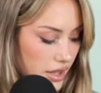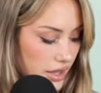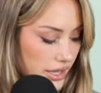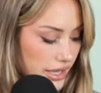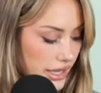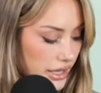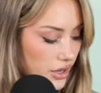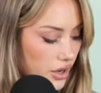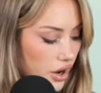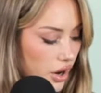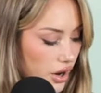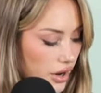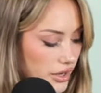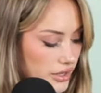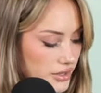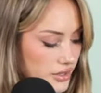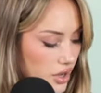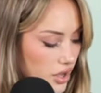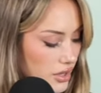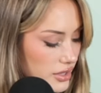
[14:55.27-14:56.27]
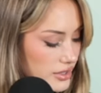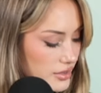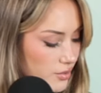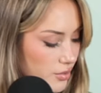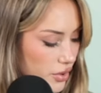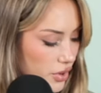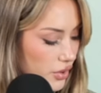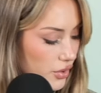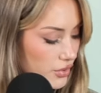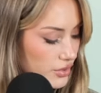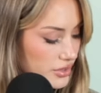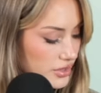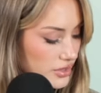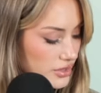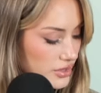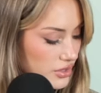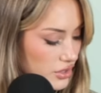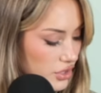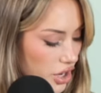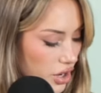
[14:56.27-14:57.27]
He guards all his
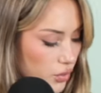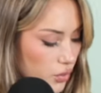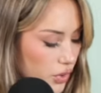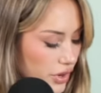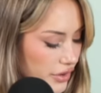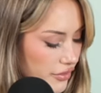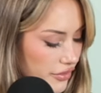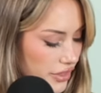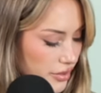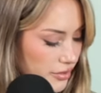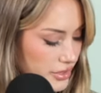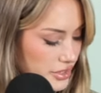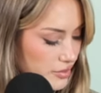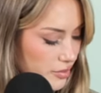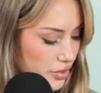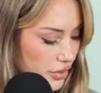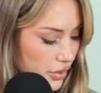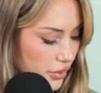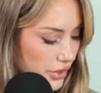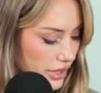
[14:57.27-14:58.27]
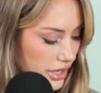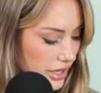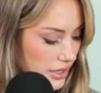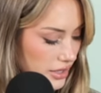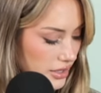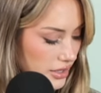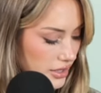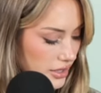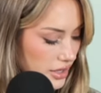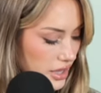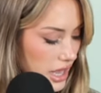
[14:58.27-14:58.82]
bones, not one of them is broken.